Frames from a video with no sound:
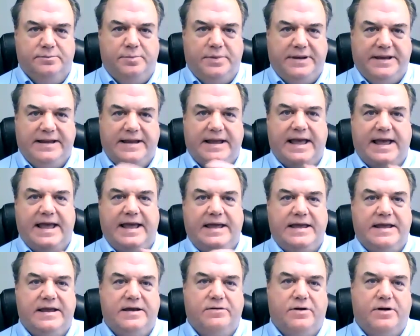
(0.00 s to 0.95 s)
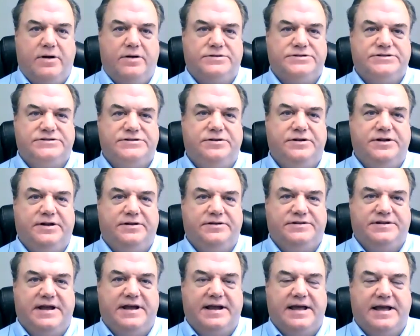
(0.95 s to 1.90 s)

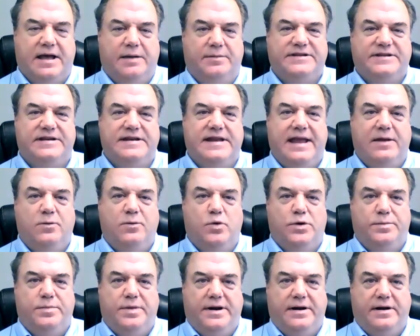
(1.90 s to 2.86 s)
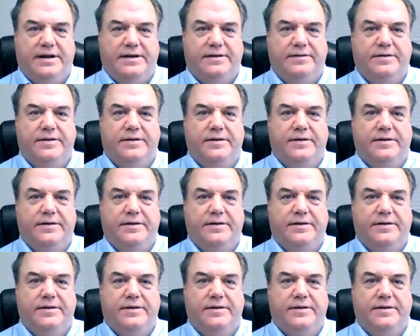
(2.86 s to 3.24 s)
beaherostudios.com. It's Nate Woodbury.